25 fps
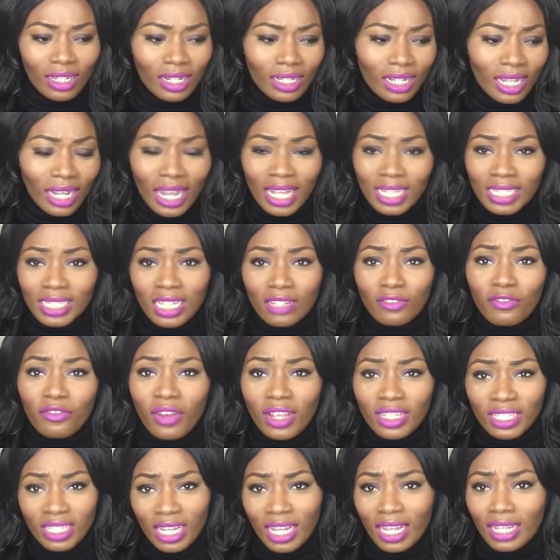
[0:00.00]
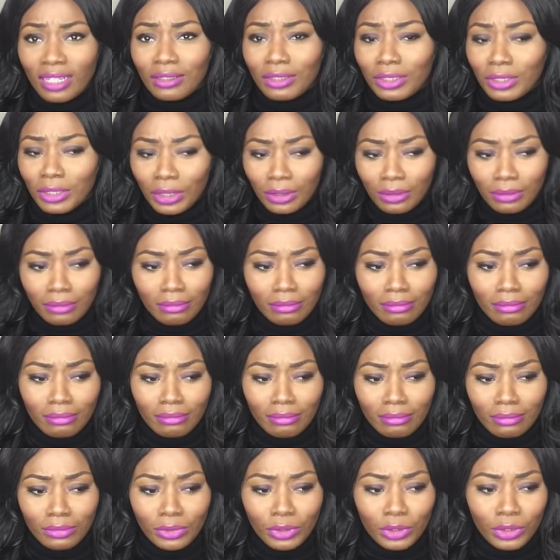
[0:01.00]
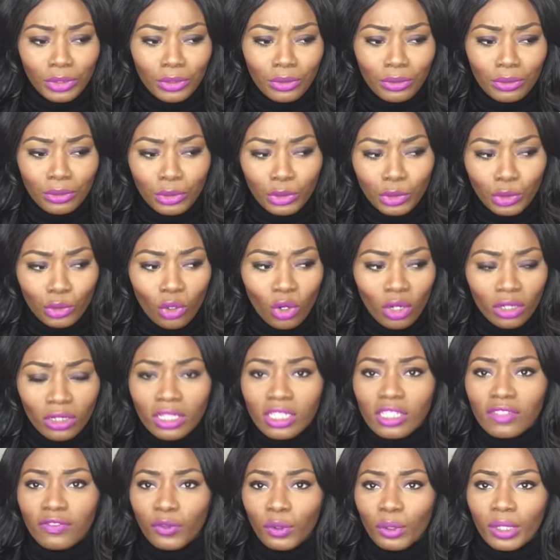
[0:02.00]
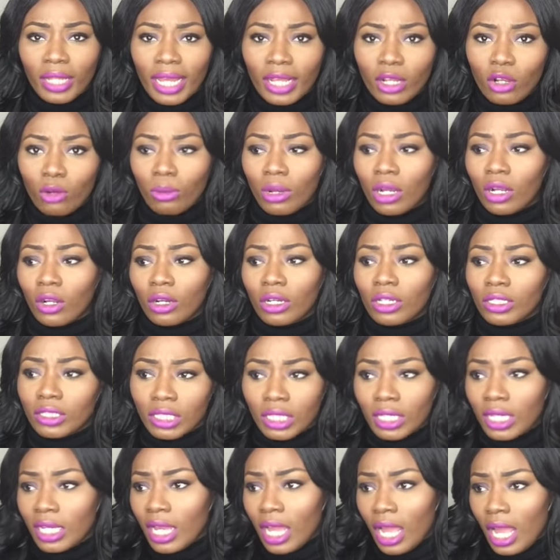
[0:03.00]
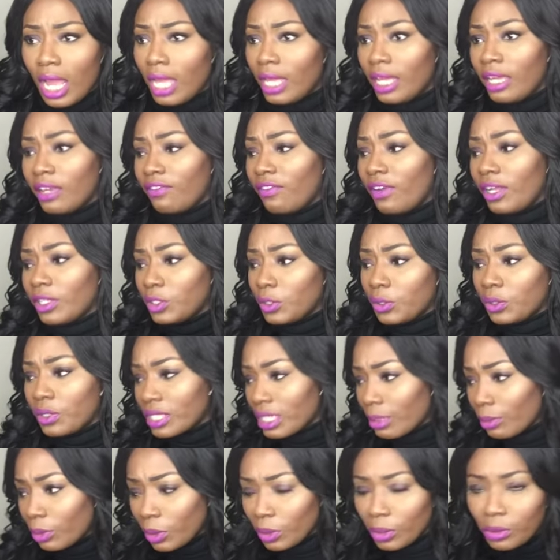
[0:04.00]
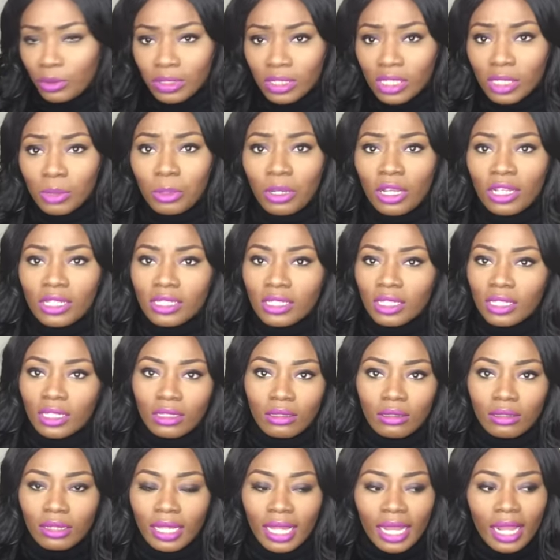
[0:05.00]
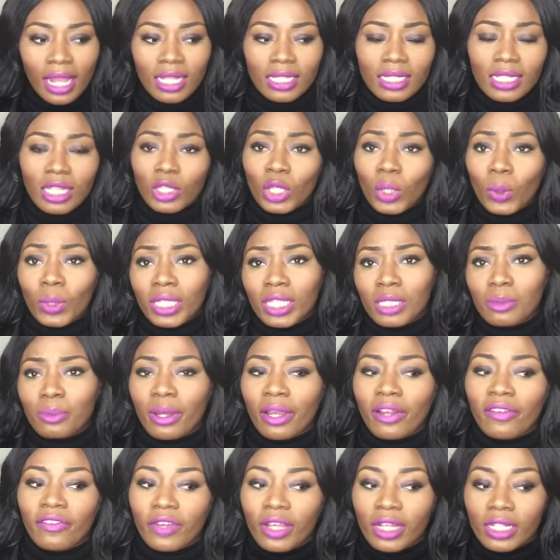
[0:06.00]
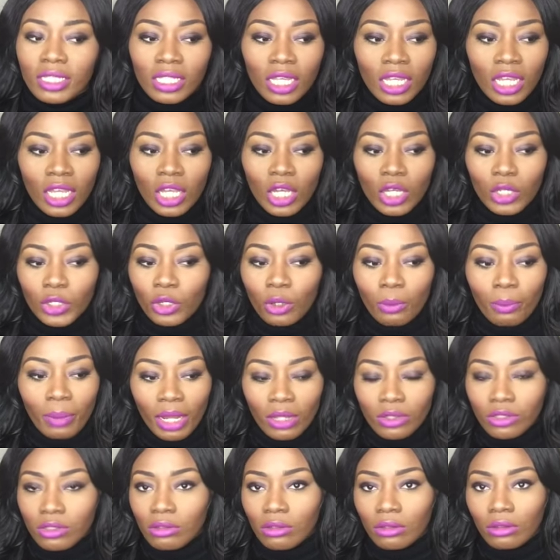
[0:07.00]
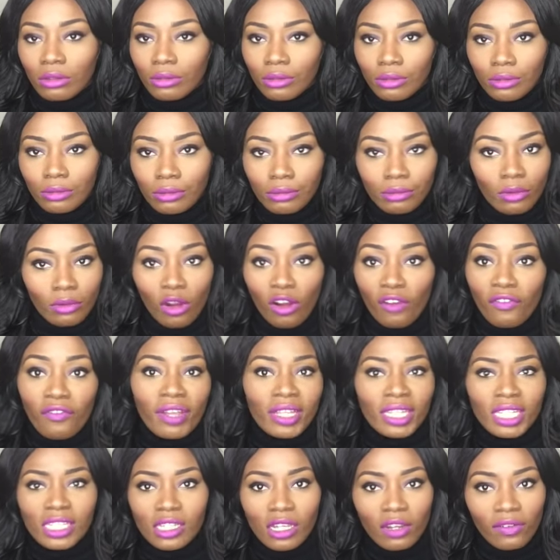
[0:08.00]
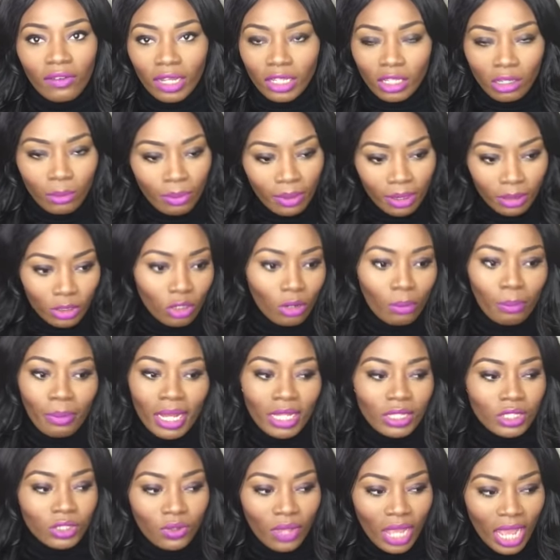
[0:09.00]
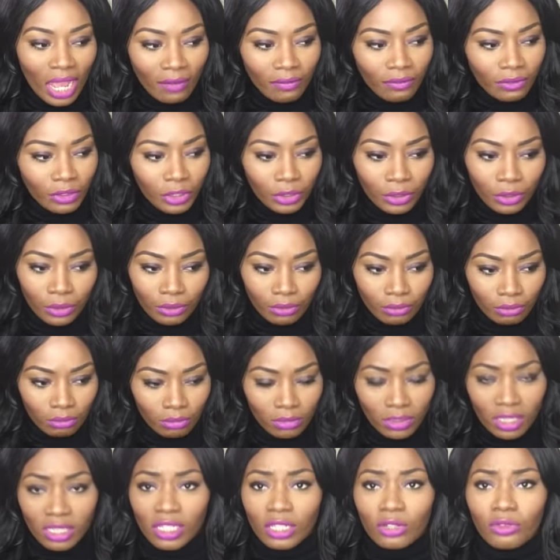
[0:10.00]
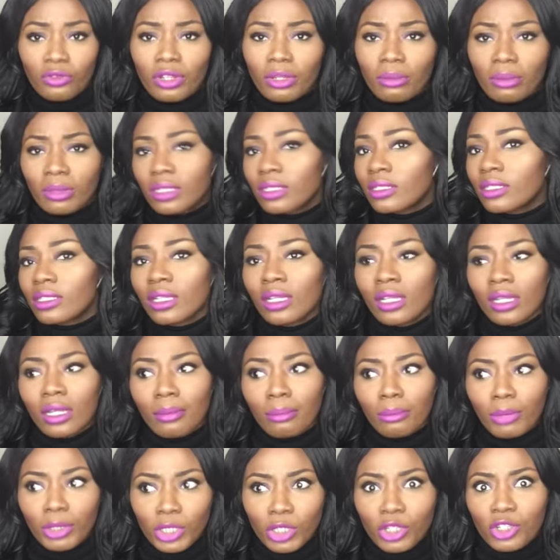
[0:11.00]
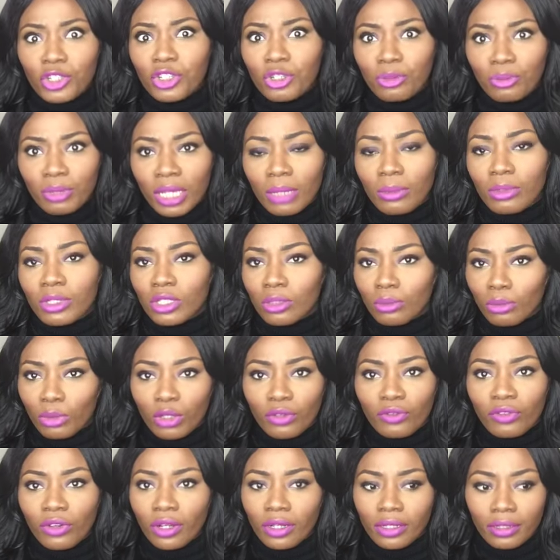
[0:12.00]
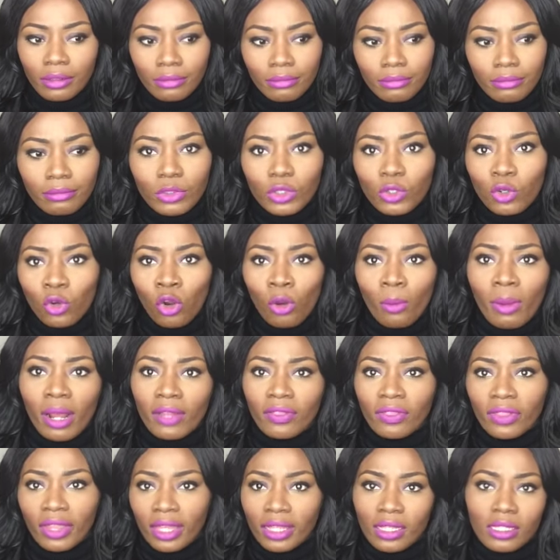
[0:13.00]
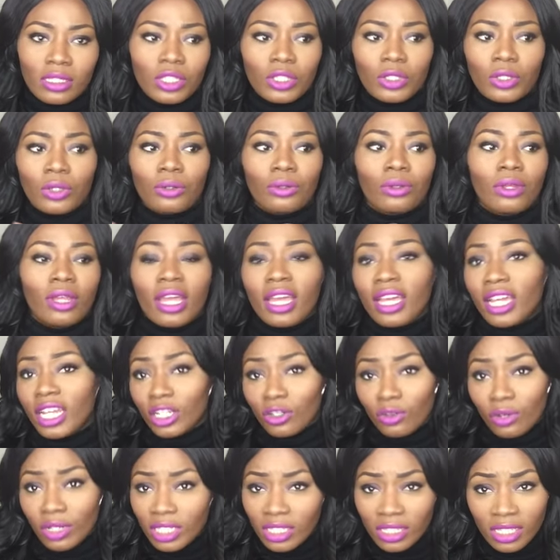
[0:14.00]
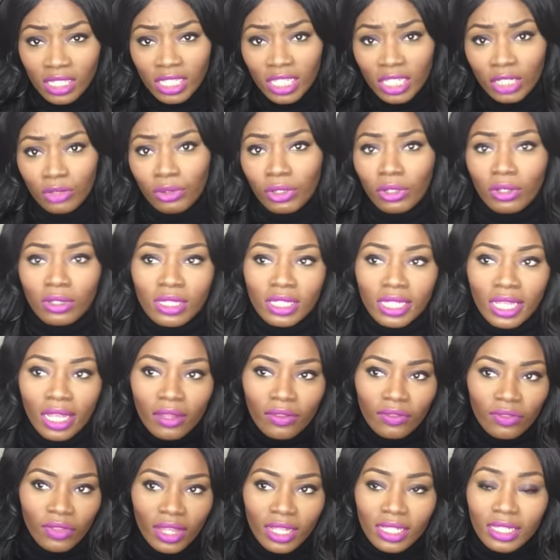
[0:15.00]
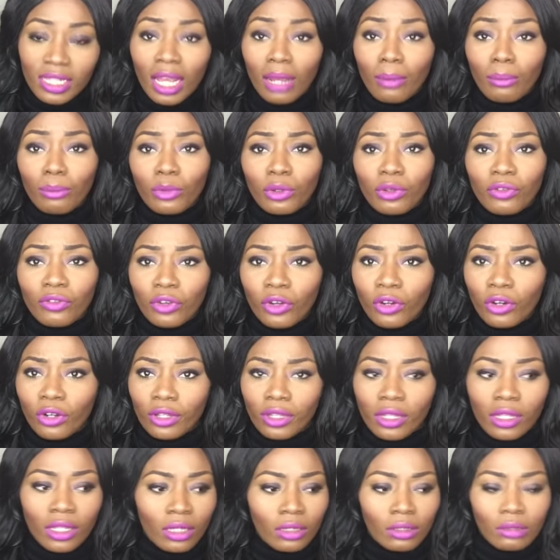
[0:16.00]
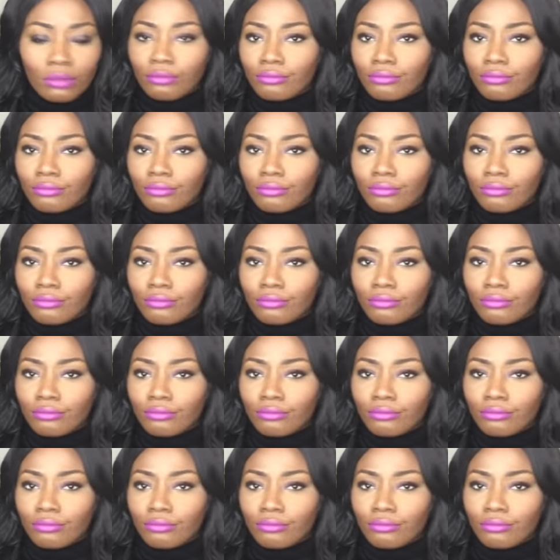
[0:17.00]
like I said, friends that, you know, you always feel like, oh my gosh, if I do this, I'm going to lose this person. Like I said, no one is perfect. You're bound to offend each other, you're bound to have, you know, disagreements, but you should be able to move on, talk about things, you know, agree to disagree on certain things and move on.